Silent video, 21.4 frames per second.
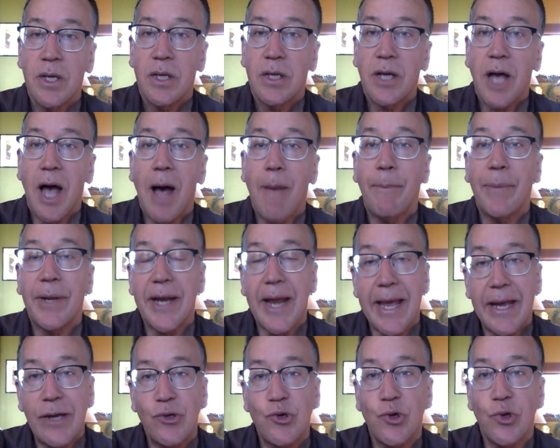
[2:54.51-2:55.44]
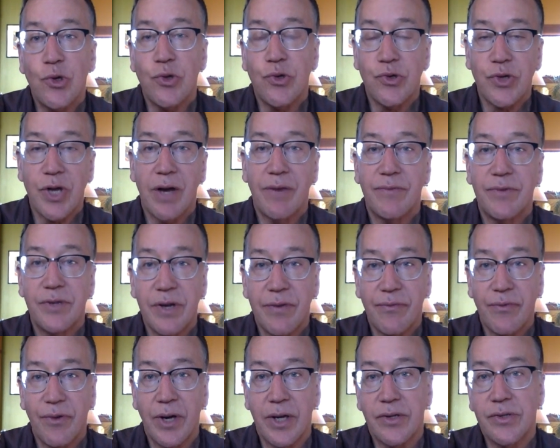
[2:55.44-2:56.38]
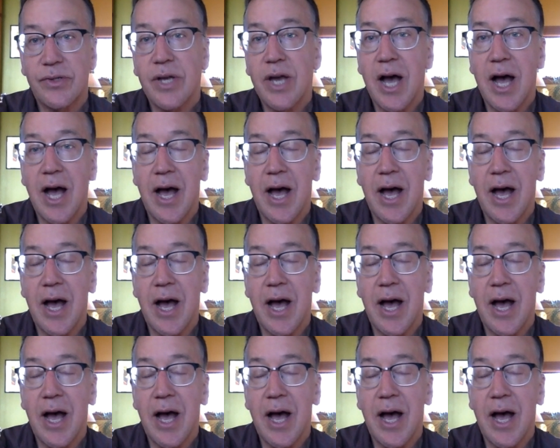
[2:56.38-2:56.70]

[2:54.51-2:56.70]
combinations of different